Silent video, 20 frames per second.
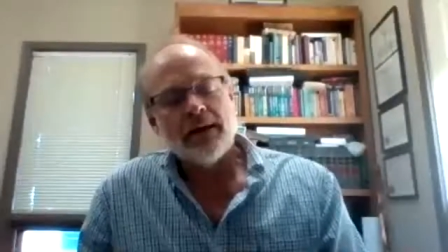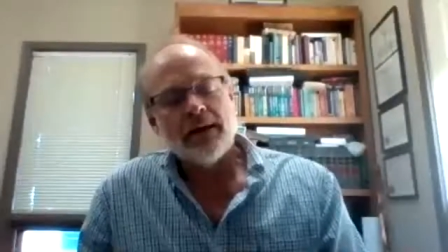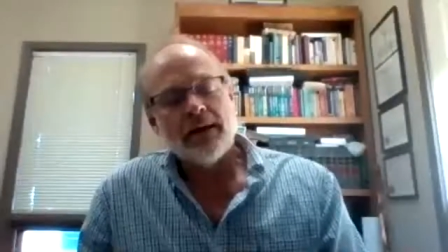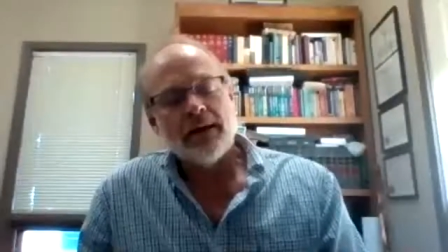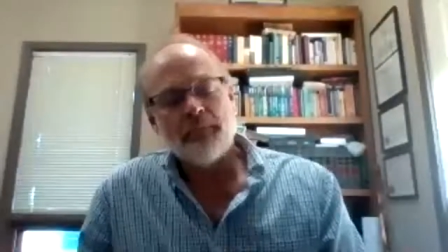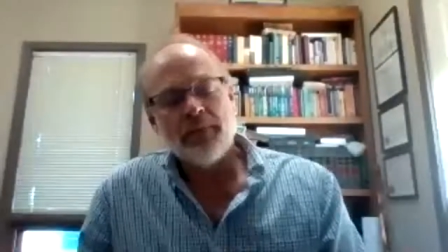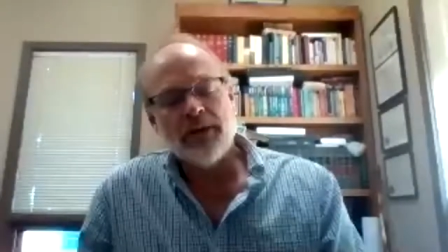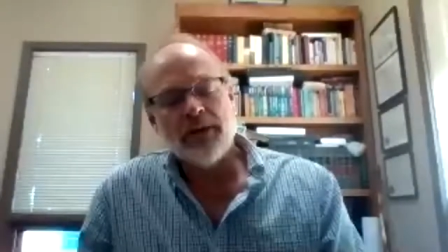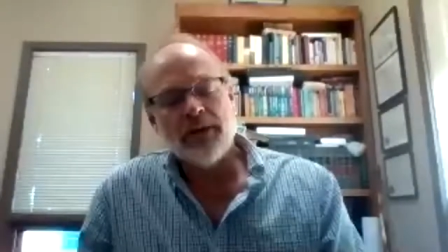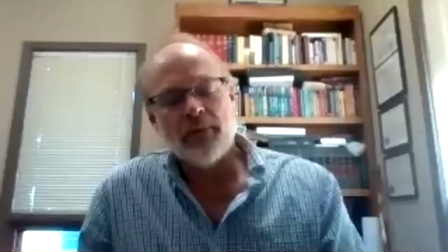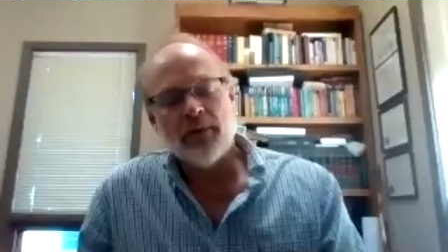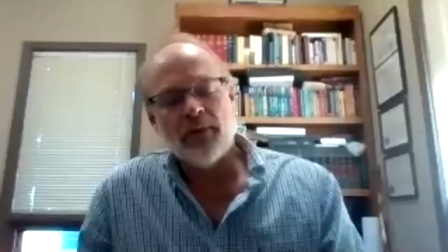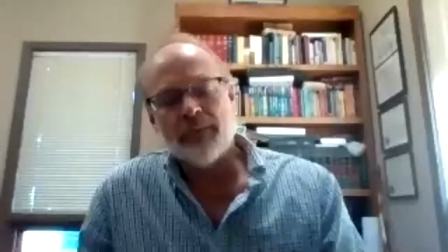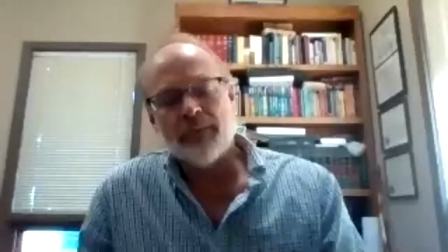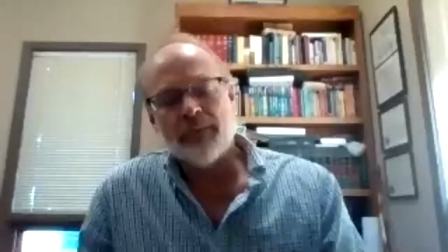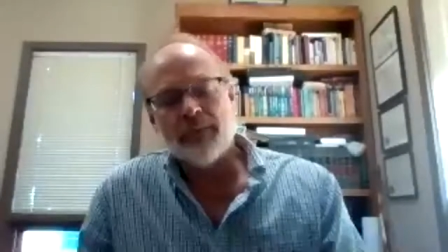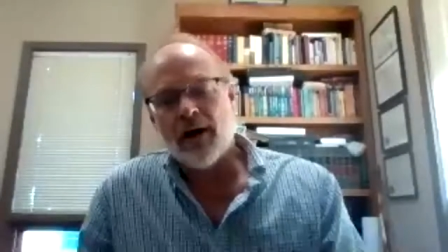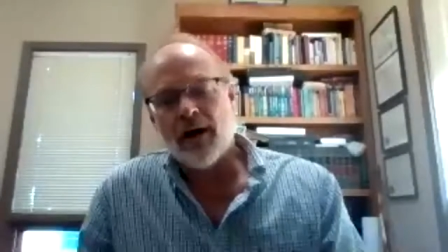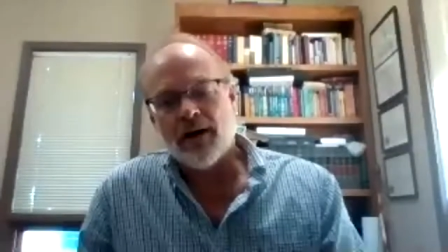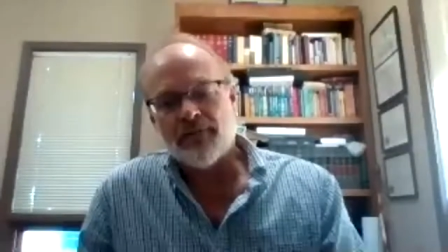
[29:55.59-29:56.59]
people in
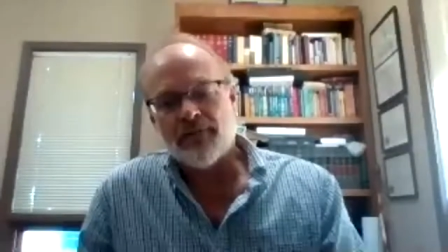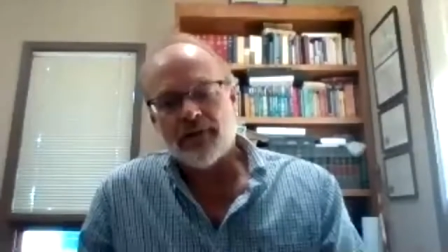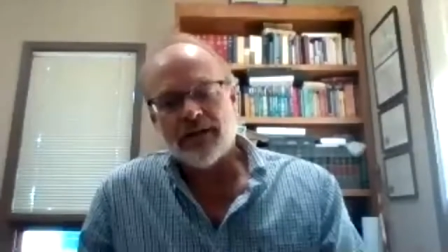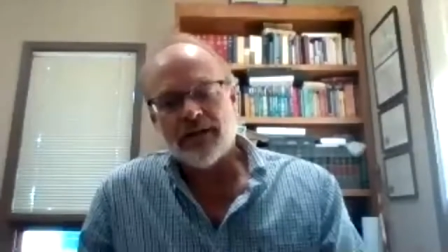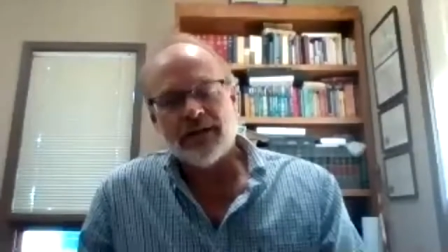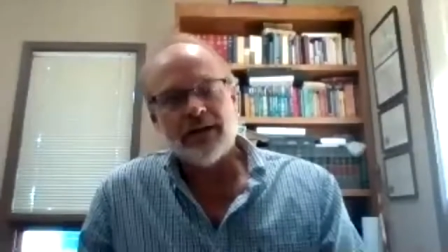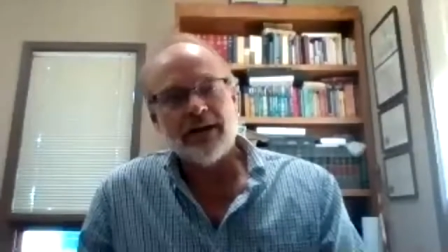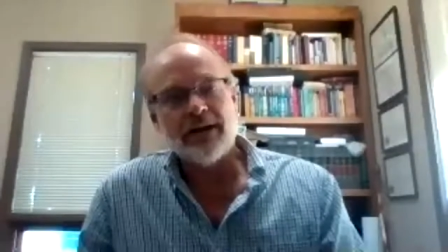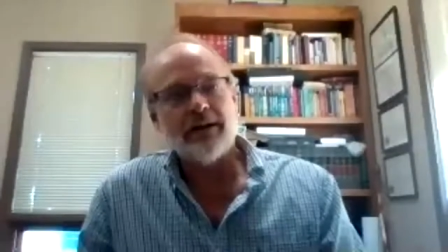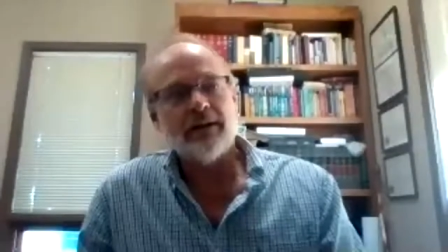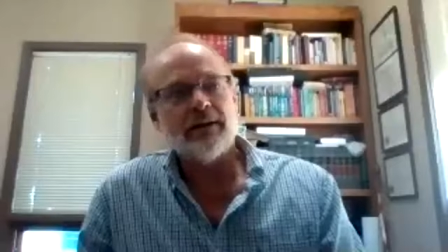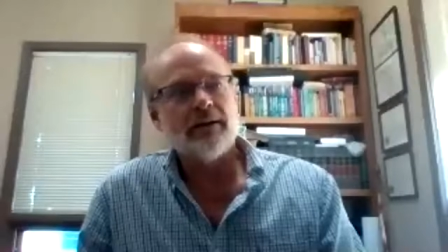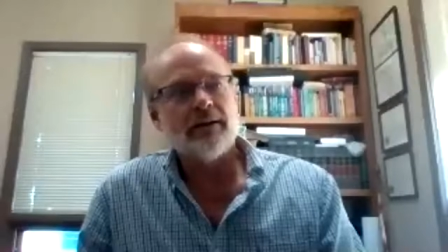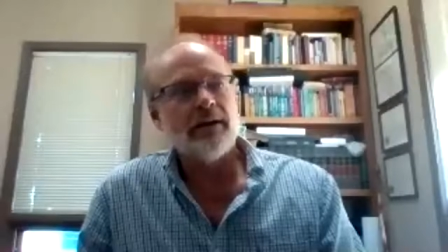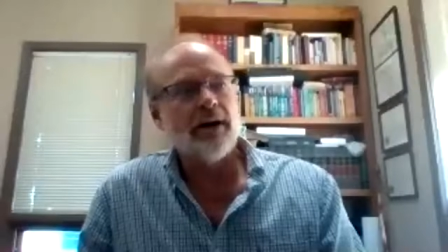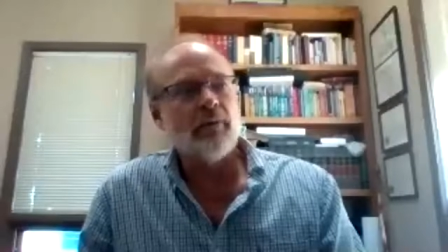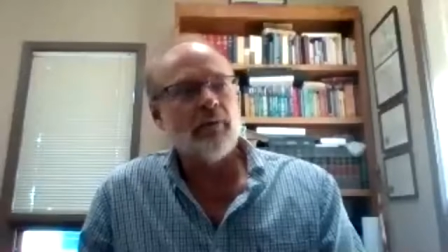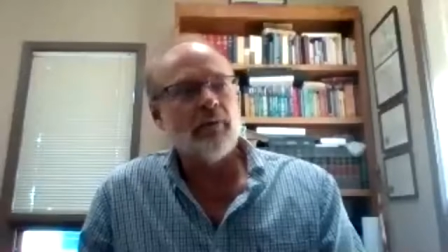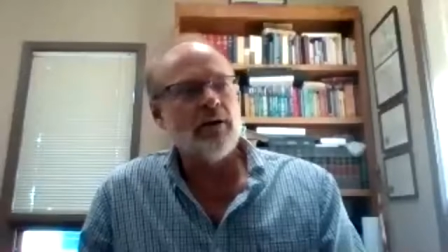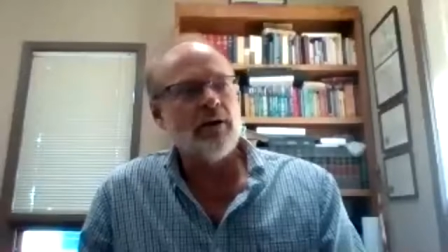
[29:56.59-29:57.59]
poverty.
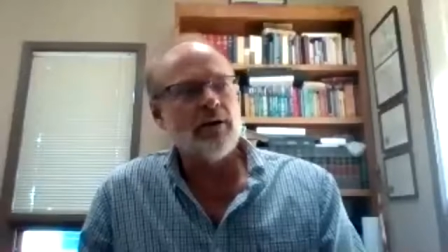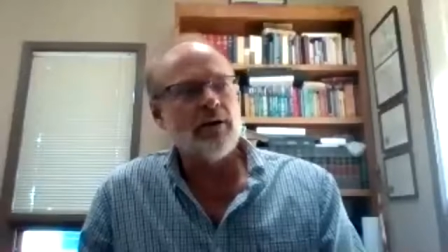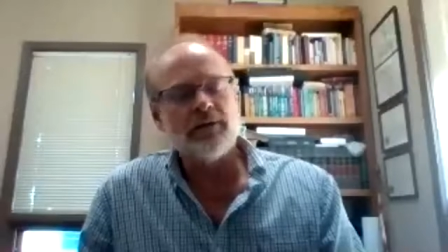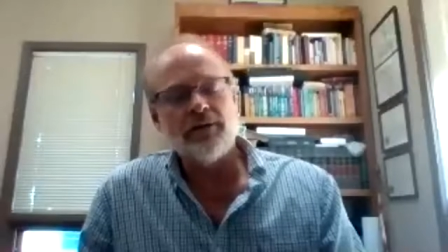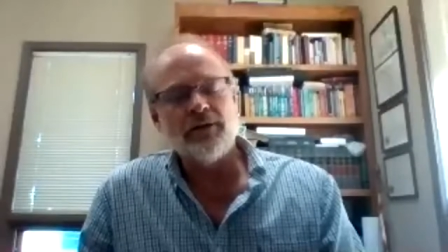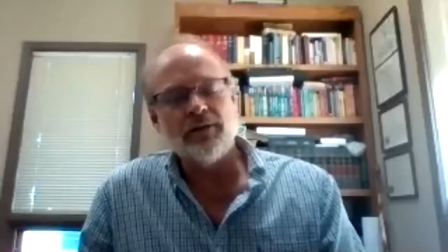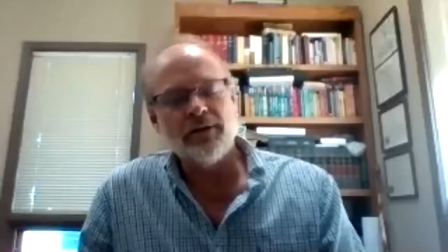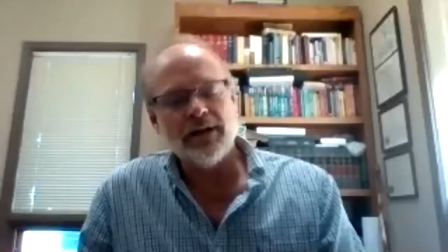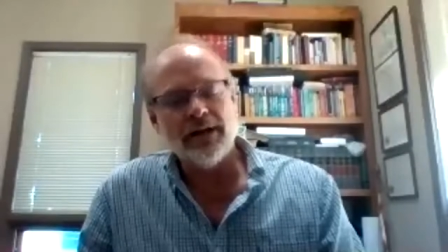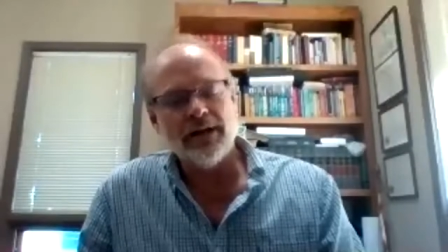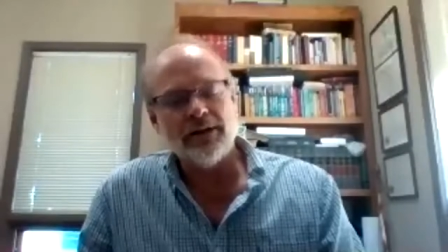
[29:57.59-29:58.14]
We're in a unique